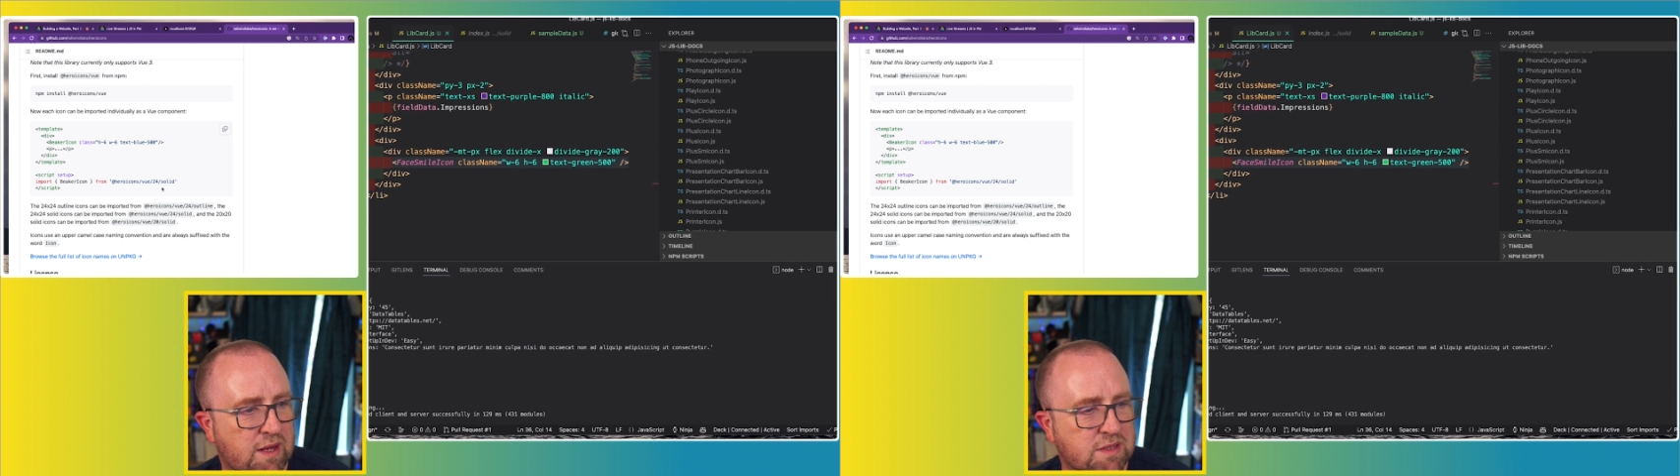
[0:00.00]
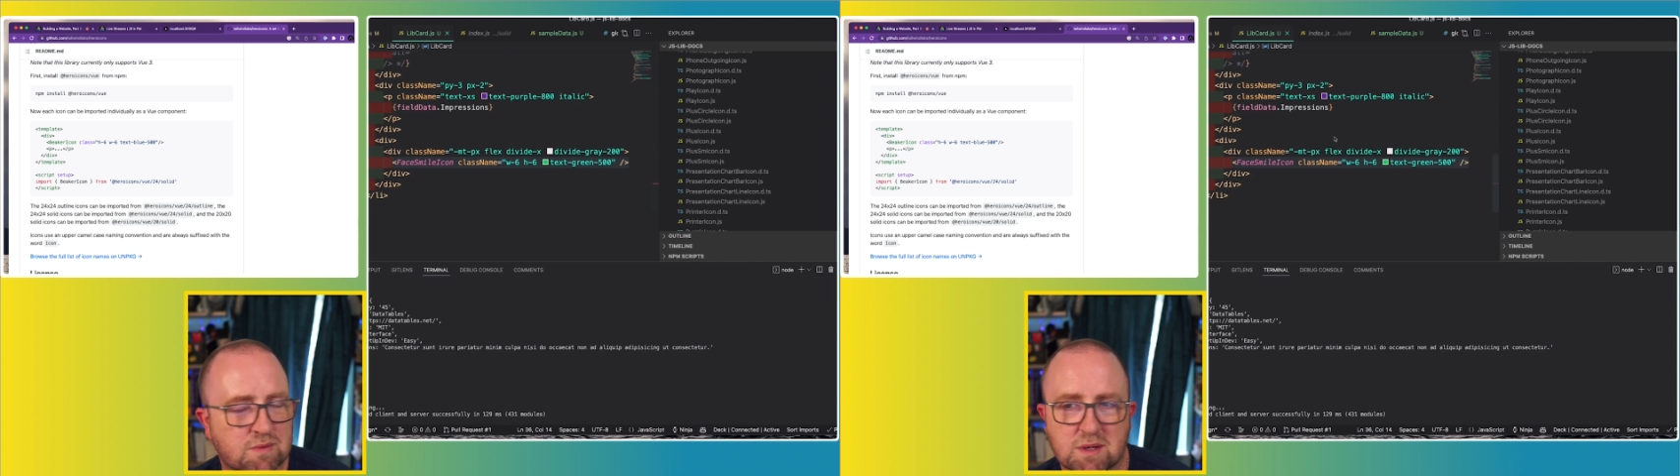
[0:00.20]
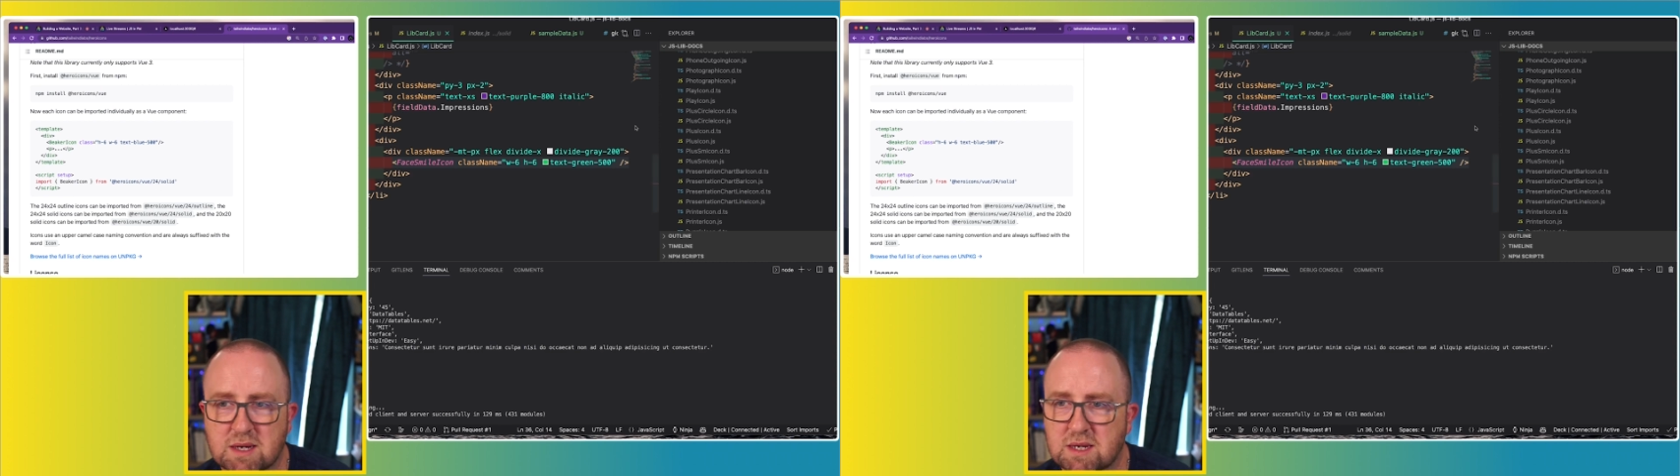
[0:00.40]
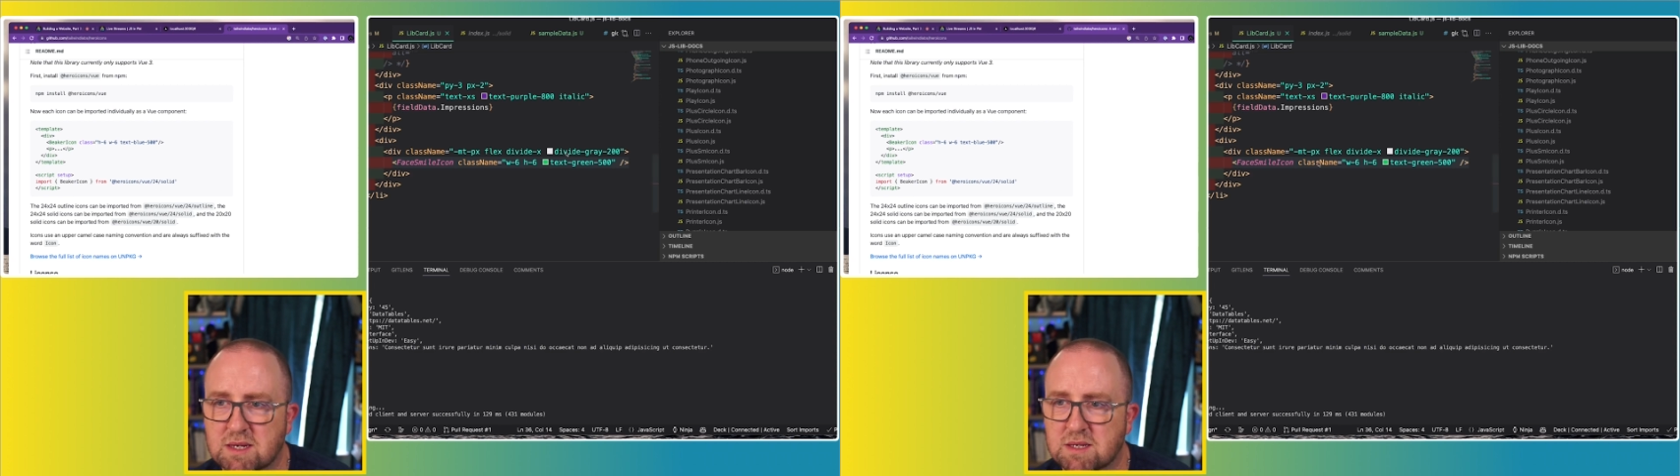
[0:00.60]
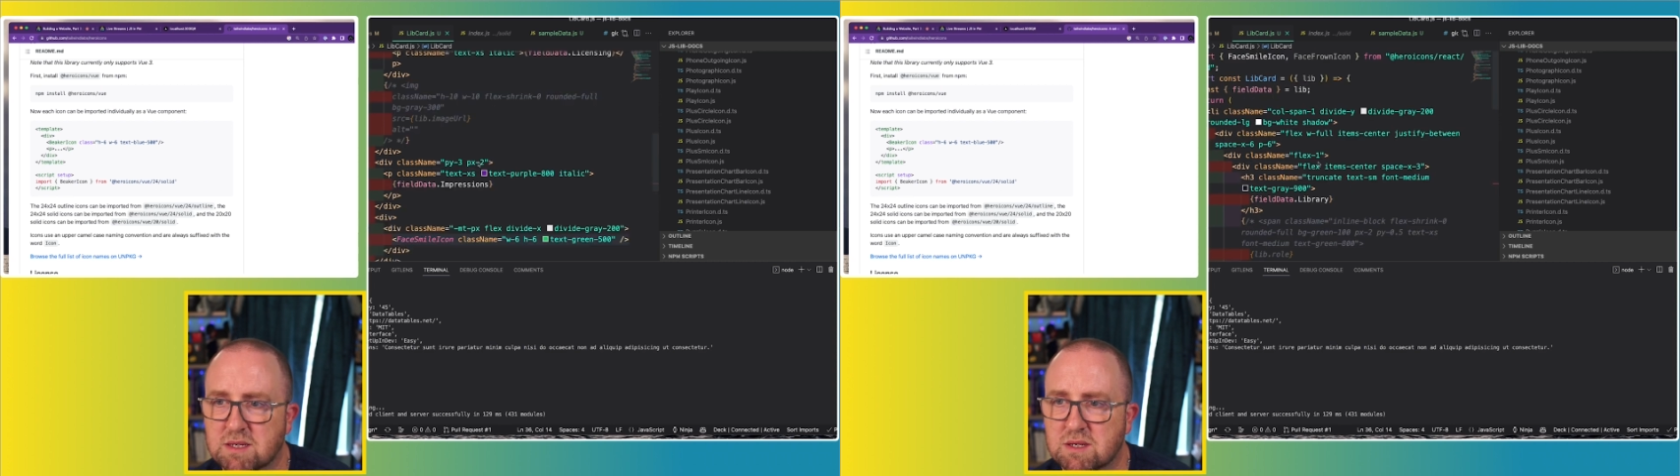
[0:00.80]
That's what I
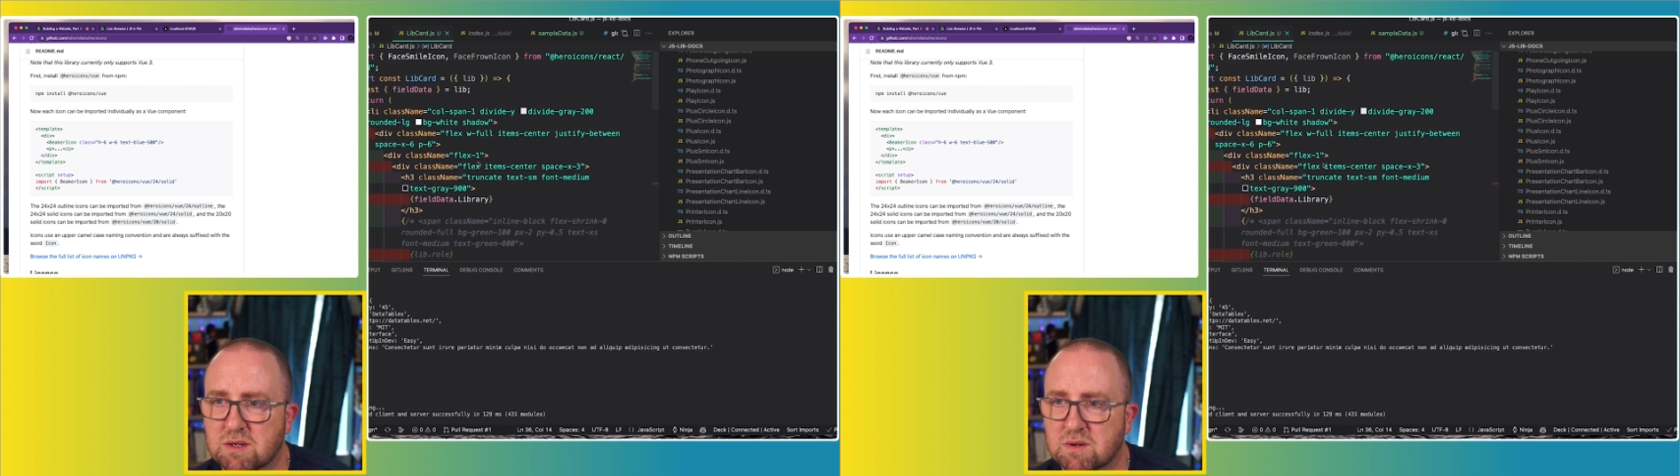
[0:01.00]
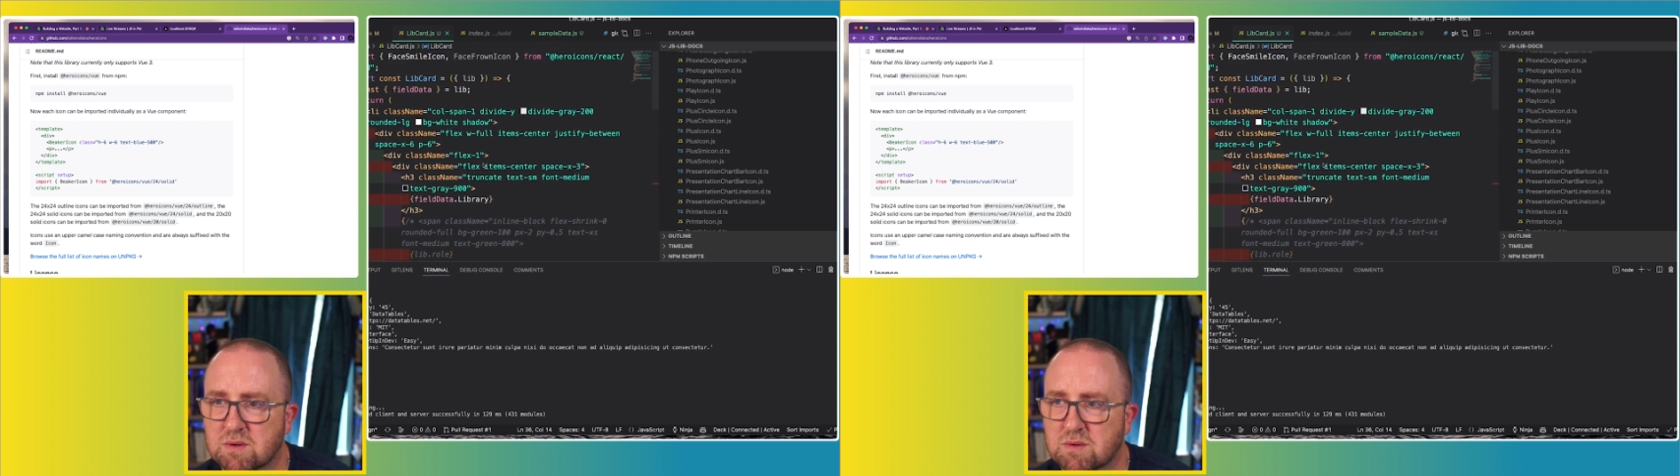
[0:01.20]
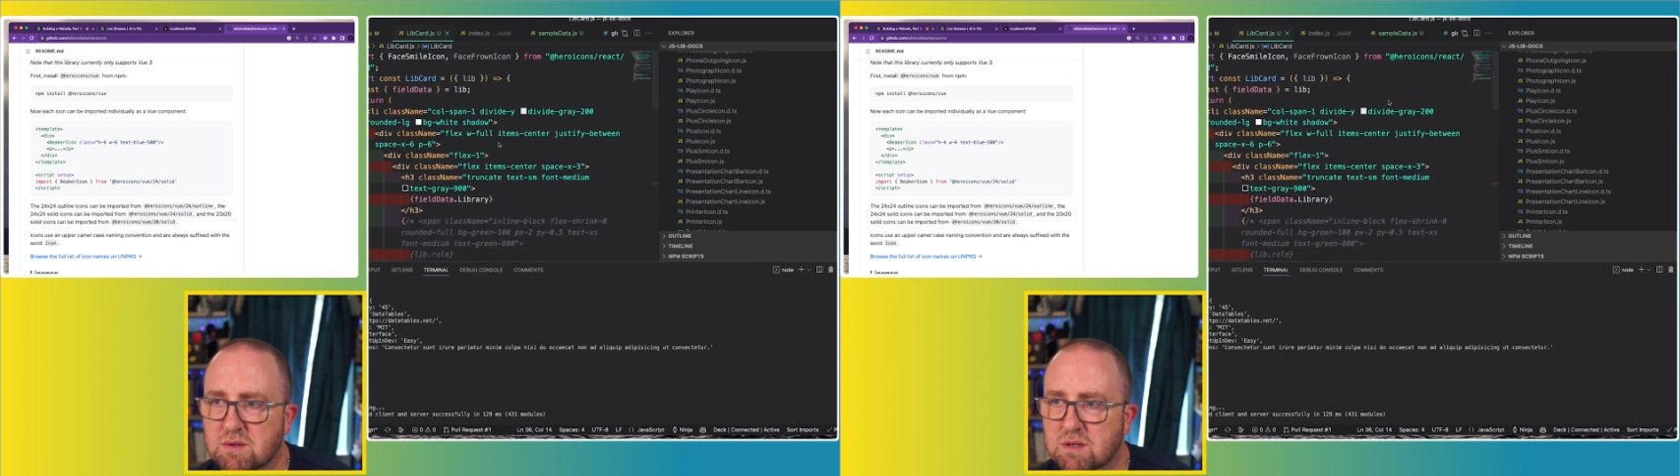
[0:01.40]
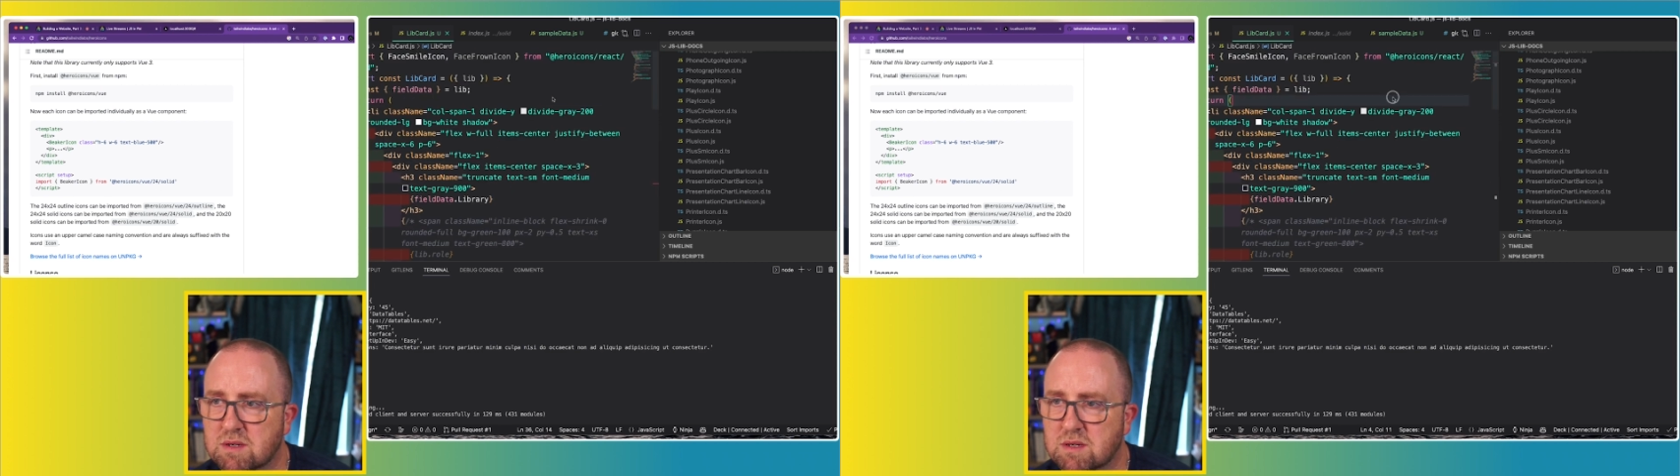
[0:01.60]
needed to do.